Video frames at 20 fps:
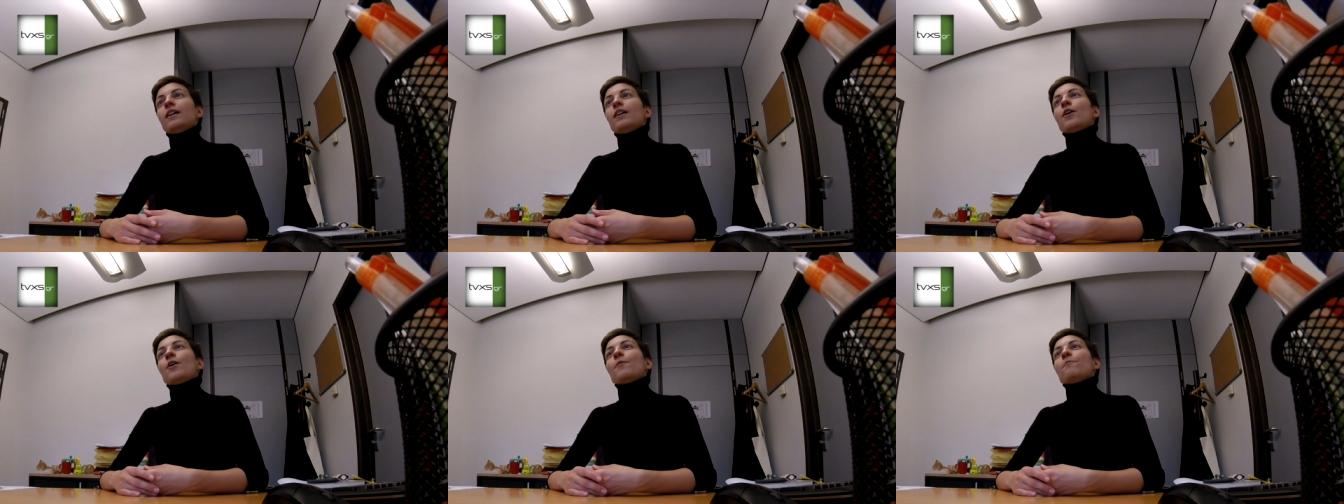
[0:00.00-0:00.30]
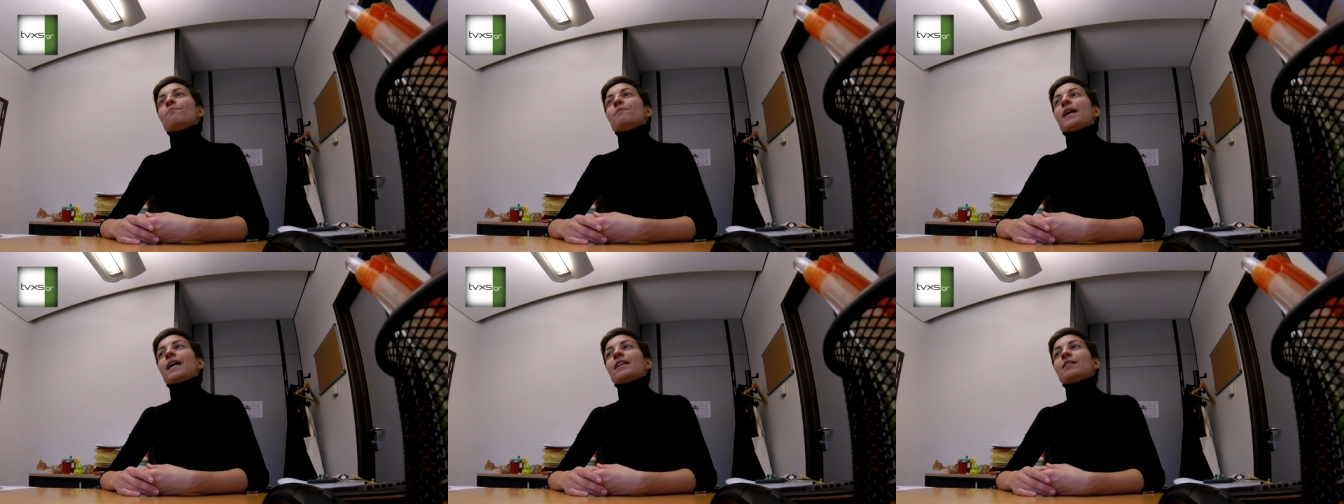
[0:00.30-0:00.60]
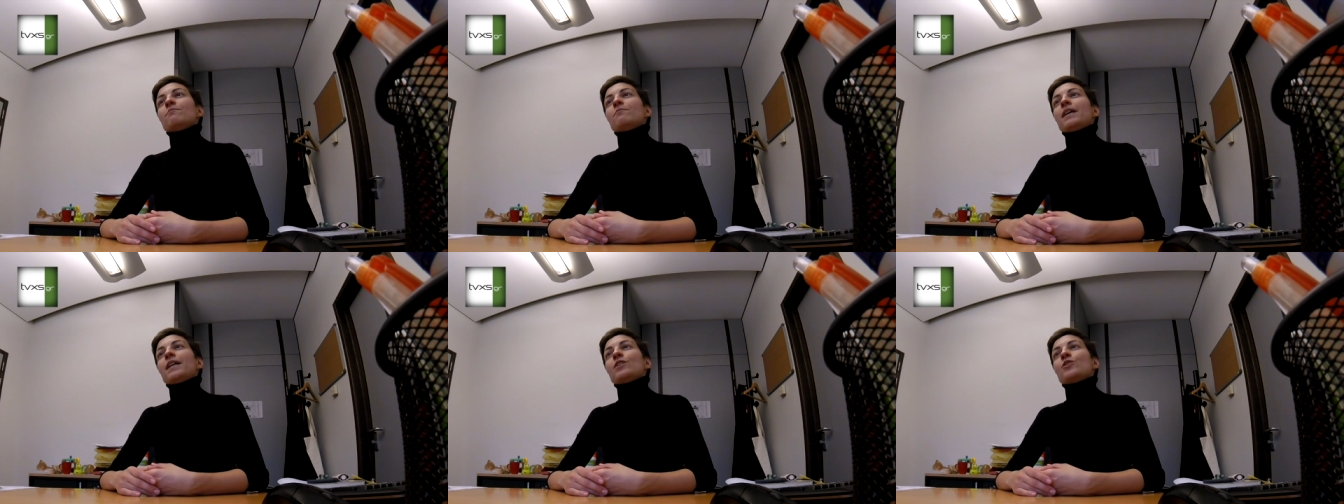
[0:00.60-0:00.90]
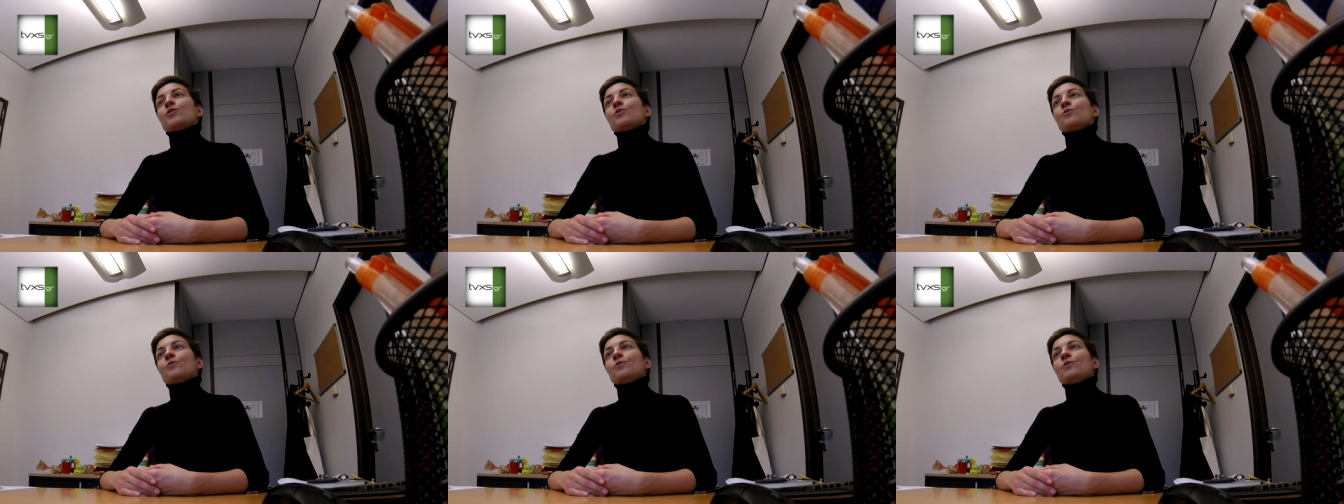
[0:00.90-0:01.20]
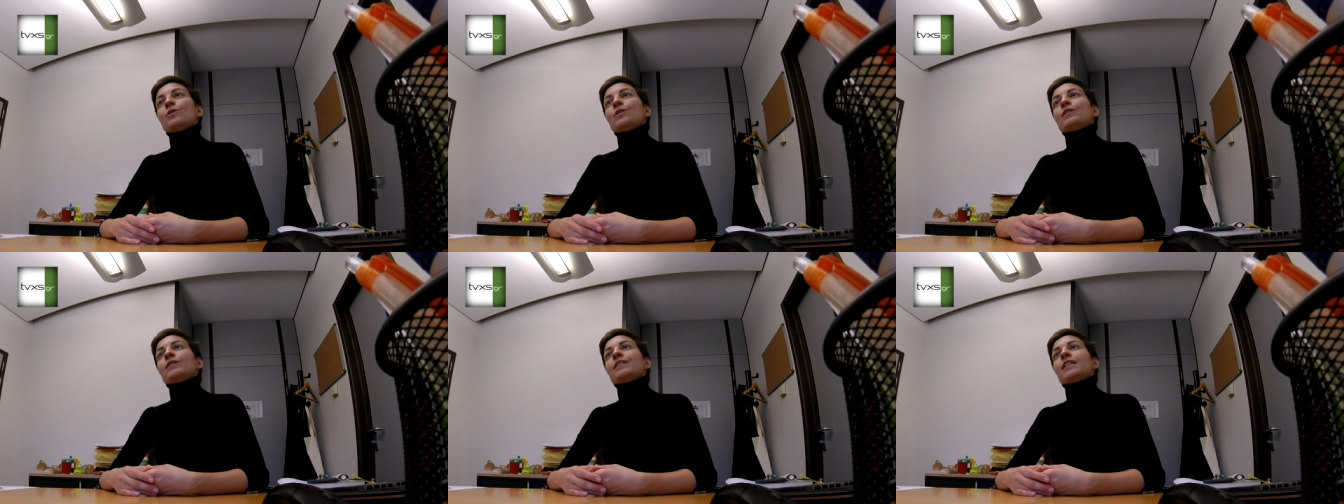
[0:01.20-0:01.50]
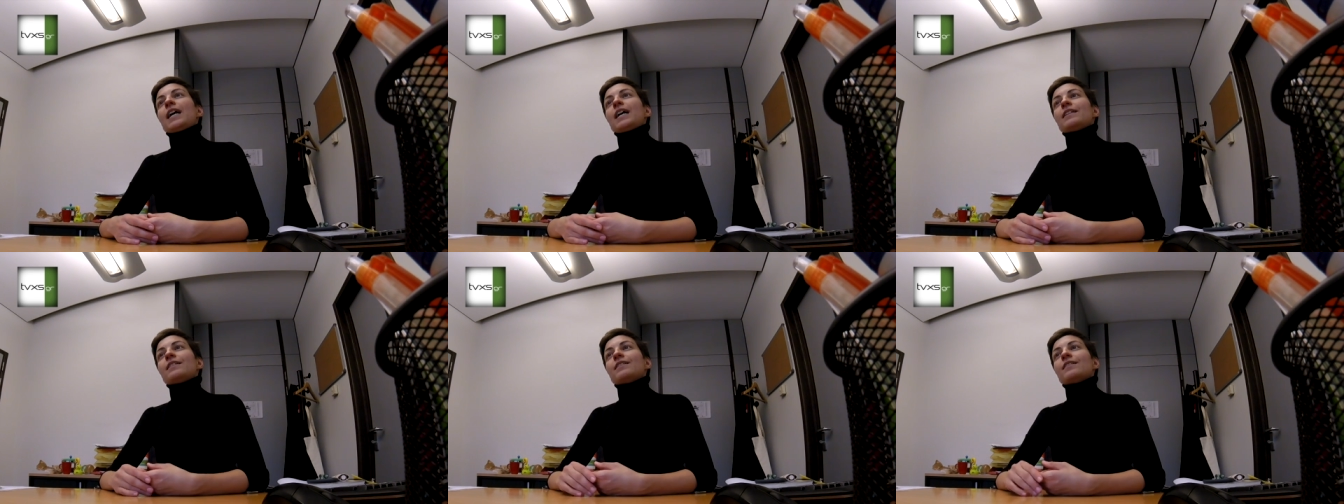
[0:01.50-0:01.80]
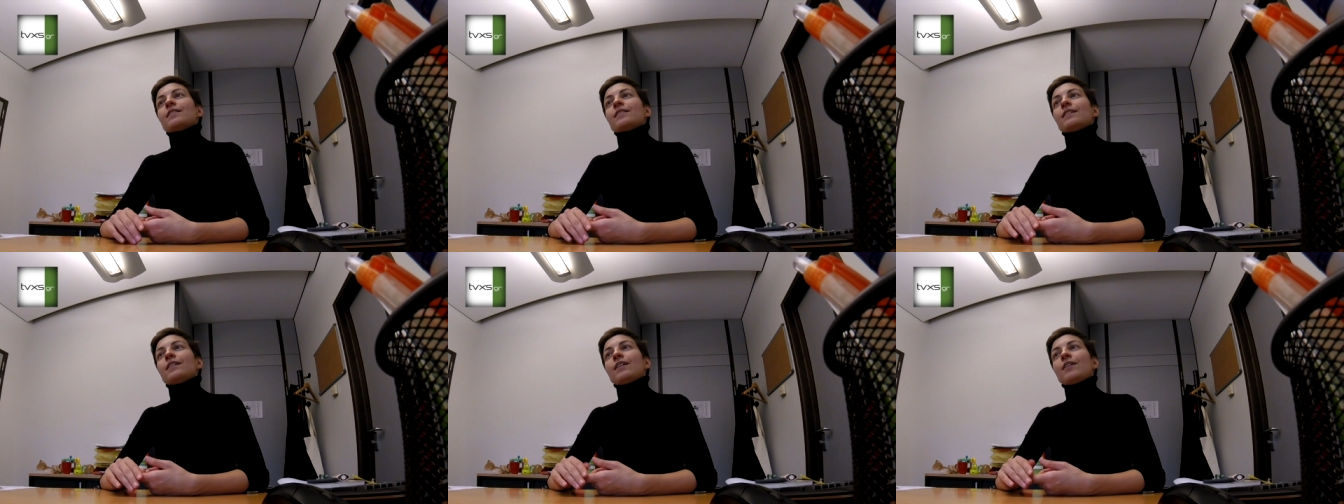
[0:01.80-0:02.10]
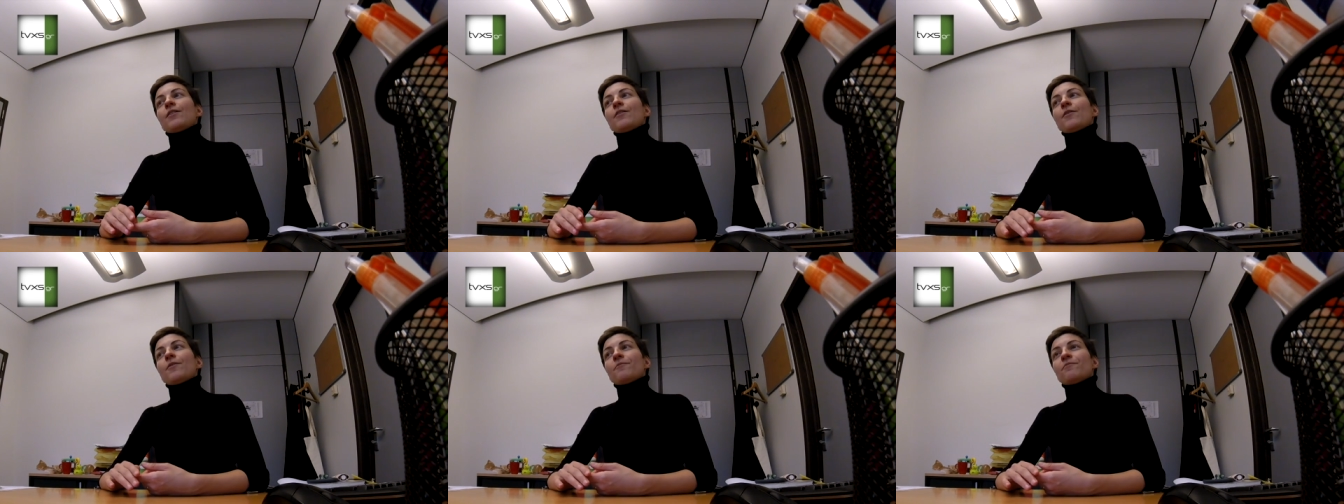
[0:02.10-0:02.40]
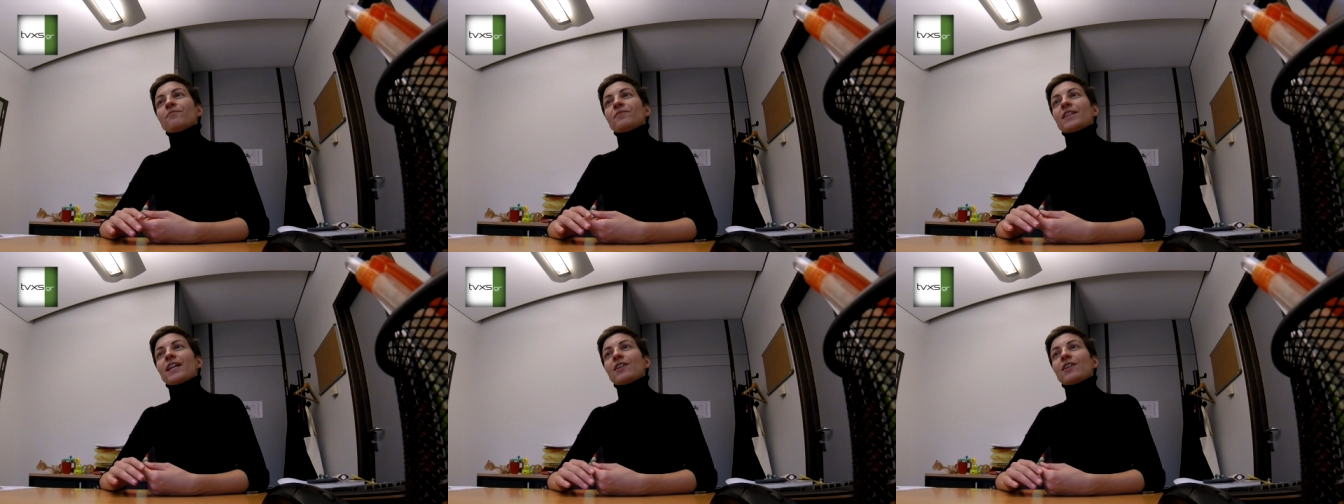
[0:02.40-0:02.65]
um, and make sure that um,